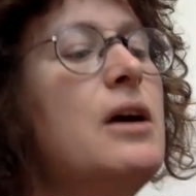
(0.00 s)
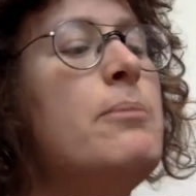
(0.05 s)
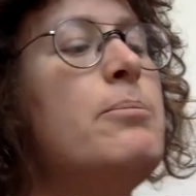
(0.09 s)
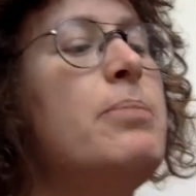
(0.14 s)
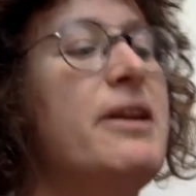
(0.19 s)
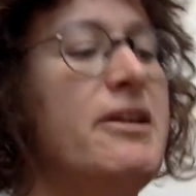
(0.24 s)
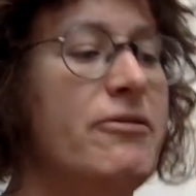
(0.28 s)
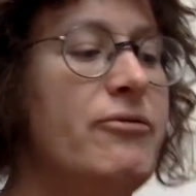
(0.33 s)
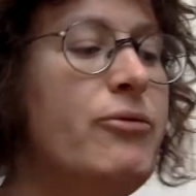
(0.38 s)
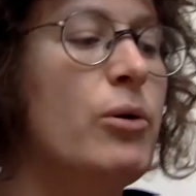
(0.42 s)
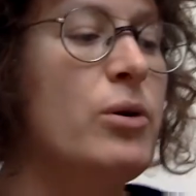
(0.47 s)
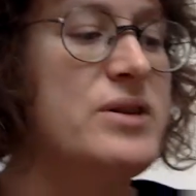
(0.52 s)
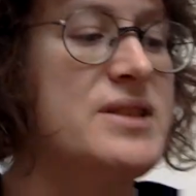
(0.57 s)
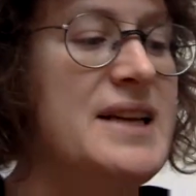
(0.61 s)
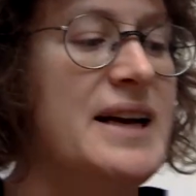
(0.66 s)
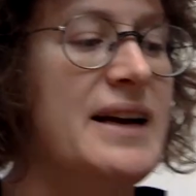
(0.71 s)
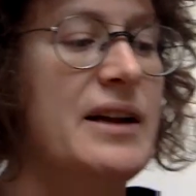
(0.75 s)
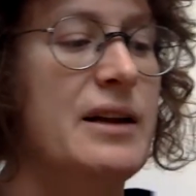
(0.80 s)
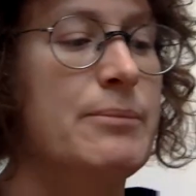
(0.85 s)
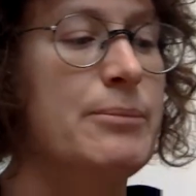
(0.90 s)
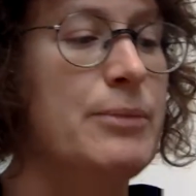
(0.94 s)
being forced
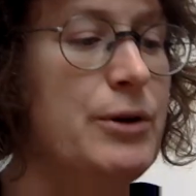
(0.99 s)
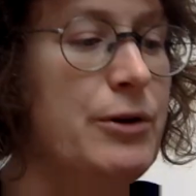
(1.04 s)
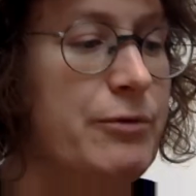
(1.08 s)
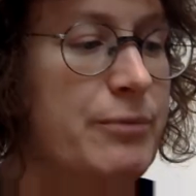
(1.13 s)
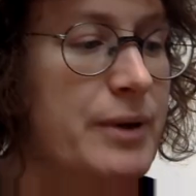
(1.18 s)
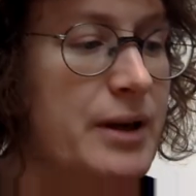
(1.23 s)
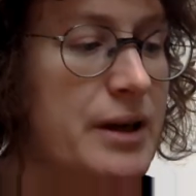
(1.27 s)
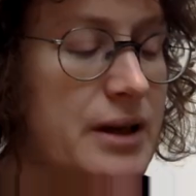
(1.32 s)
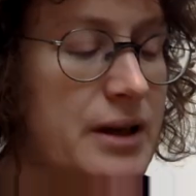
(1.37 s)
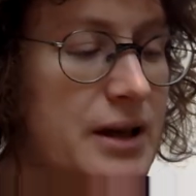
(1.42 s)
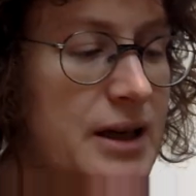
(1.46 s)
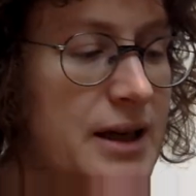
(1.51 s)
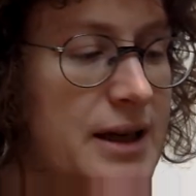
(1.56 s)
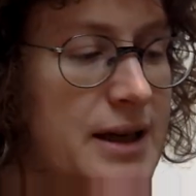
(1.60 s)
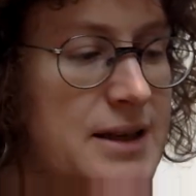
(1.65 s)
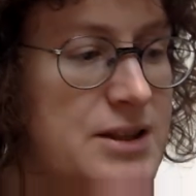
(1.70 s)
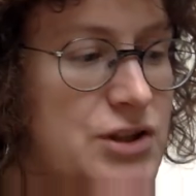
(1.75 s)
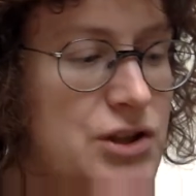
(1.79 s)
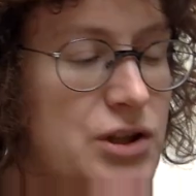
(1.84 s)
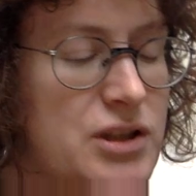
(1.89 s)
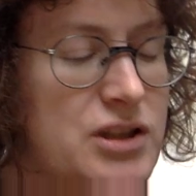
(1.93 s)
out of the movement
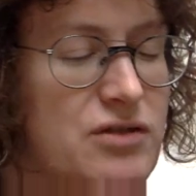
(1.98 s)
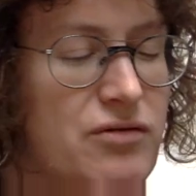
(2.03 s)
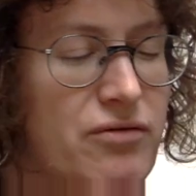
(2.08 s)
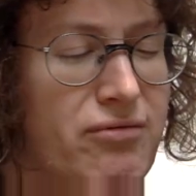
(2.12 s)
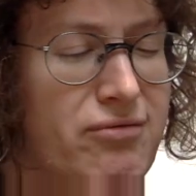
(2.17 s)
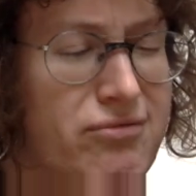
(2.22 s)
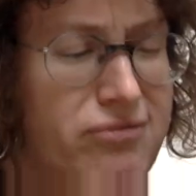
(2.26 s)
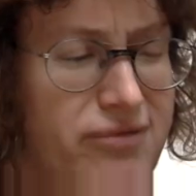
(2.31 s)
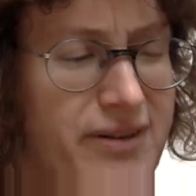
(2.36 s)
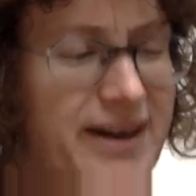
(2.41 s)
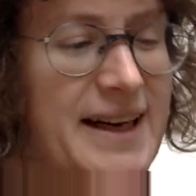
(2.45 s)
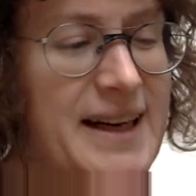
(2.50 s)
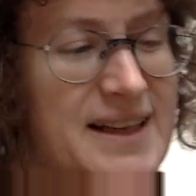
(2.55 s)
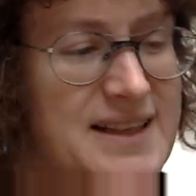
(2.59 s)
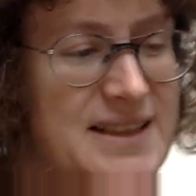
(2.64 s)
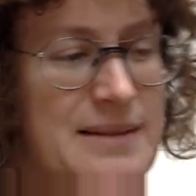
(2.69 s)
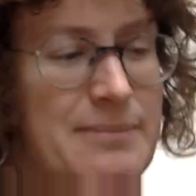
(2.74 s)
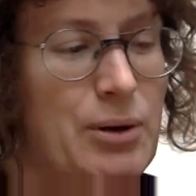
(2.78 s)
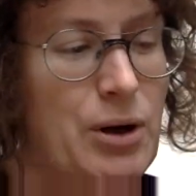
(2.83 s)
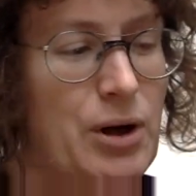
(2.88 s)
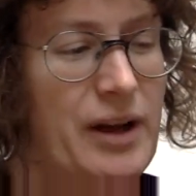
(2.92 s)
is just really
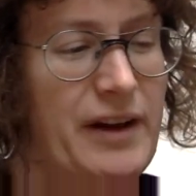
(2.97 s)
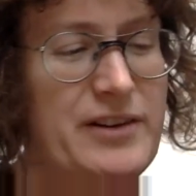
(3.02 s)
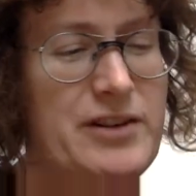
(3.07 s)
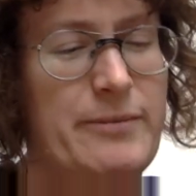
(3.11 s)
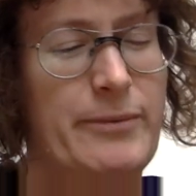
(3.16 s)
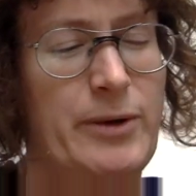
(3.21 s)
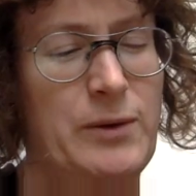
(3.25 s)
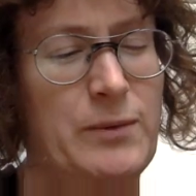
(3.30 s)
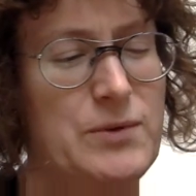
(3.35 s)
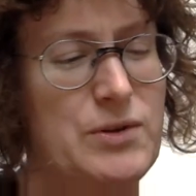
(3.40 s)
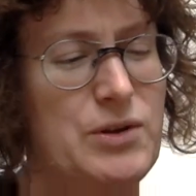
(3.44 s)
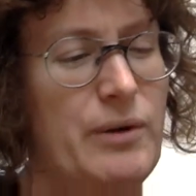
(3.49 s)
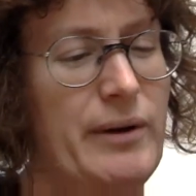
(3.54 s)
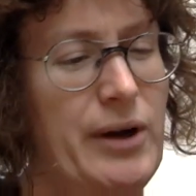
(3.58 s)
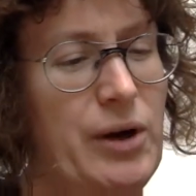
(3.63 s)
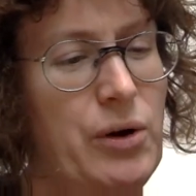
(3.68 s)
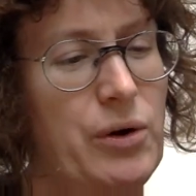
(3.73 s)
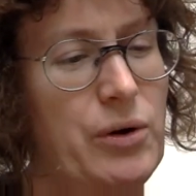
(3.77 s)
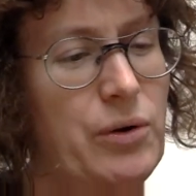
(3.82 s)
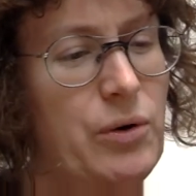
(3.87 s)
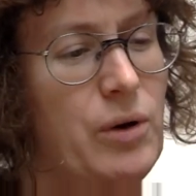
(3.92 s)
symbolic of something that was going
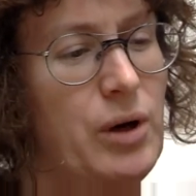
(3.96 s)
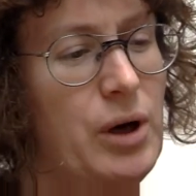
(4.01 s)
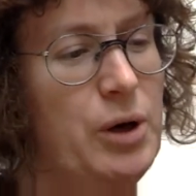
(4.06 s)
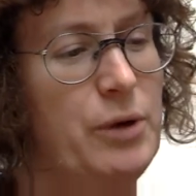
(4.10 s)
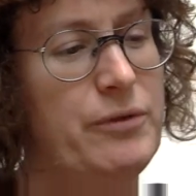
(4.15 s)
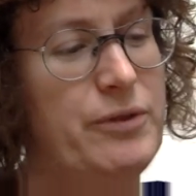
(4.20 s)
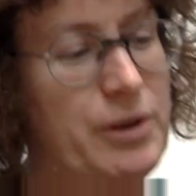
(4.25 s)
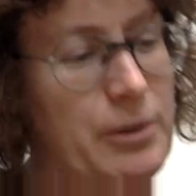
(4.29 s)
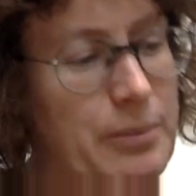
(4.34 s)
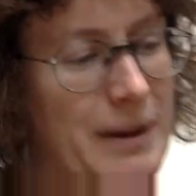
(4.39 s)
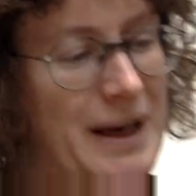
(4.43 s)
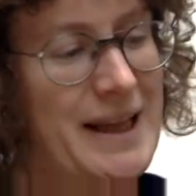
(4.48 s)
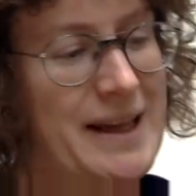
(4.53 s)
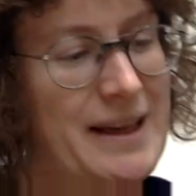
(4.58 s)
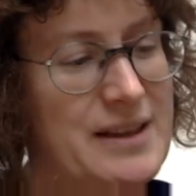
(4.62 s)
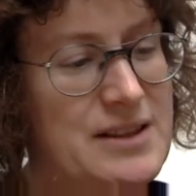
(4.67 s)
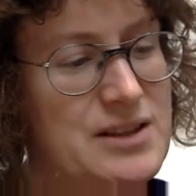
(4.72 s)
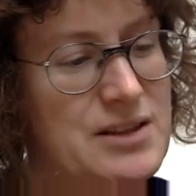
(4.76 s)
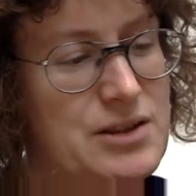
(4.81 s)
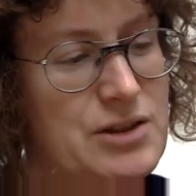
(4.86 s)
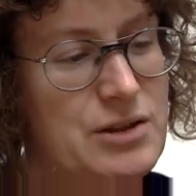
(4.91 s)
on all over the
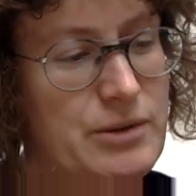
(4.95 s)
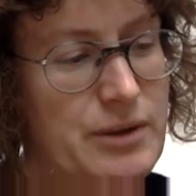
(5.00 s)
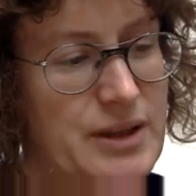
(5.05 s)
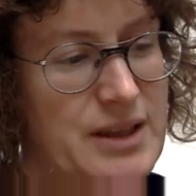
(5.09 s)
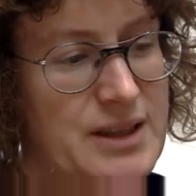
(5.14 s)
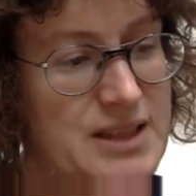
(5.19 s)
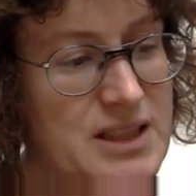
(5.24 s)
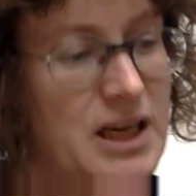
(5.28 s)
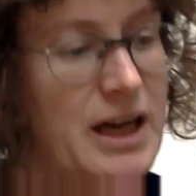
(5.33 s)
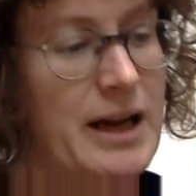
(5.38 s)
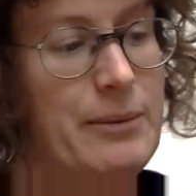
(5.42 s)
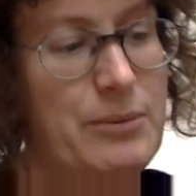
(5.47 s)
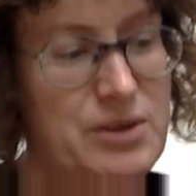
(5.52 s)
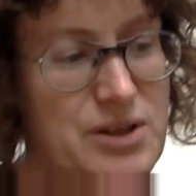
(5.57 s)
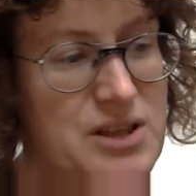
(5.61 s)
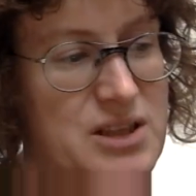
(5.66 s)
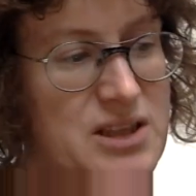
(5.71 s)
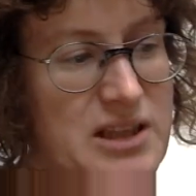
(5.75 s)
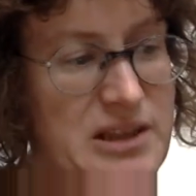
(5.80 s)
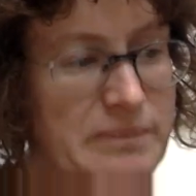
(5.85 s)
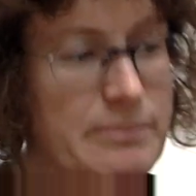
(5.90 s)
place during this time, which
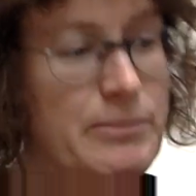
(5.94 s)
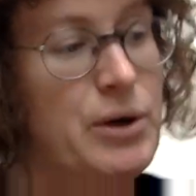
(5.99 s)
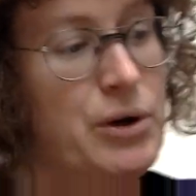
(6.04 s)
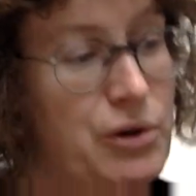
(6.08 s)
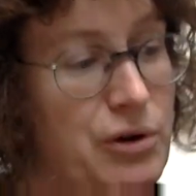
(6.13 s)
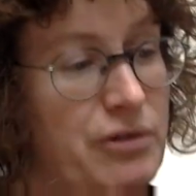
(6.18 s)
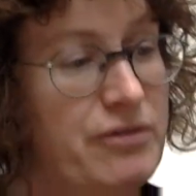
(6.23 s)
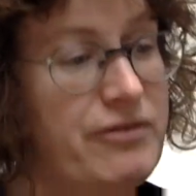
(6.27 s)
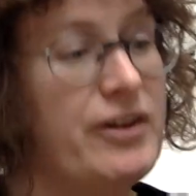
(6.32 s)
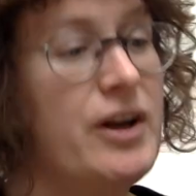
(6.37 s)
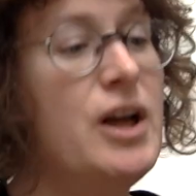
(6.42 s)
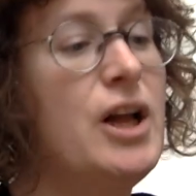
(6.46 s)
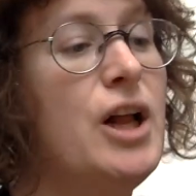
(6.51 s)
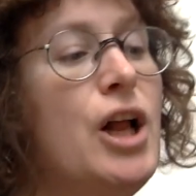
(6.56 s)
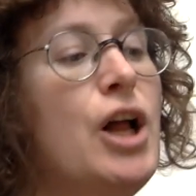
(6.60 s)
is this move